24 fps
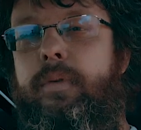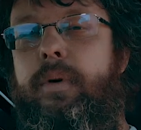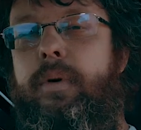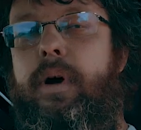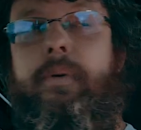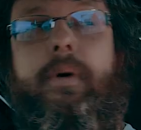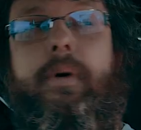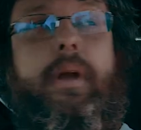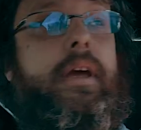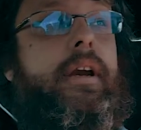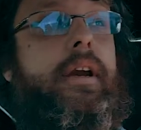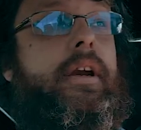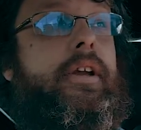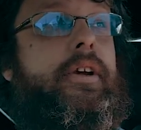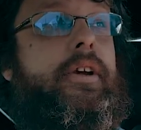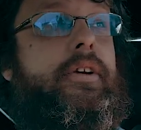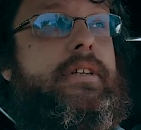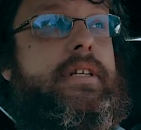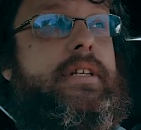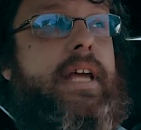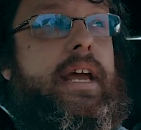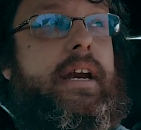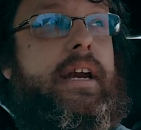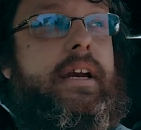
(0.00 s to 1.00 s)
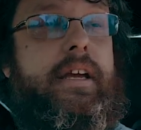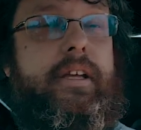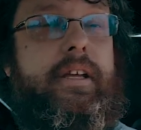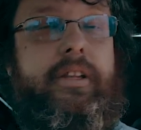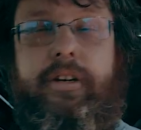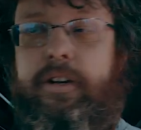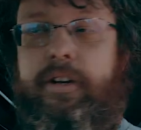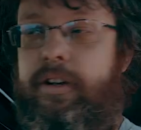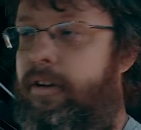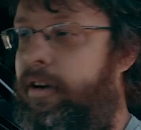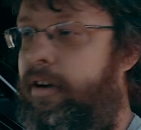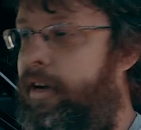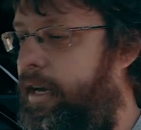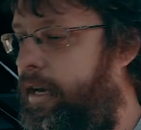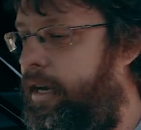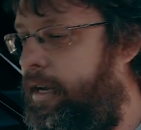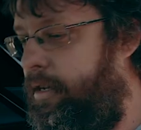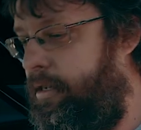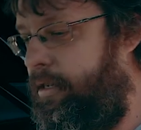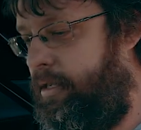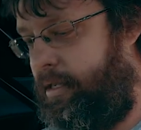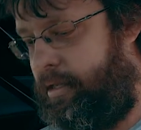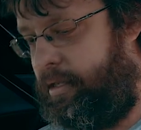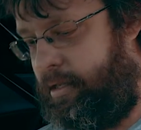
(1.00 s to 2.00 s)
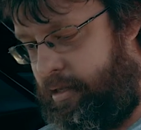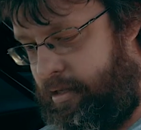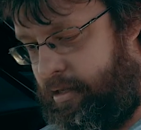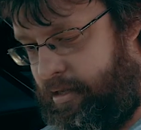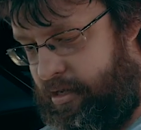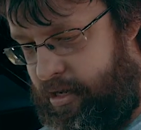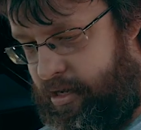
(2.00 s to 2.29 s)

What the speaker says: what we're going to do is add another degree, because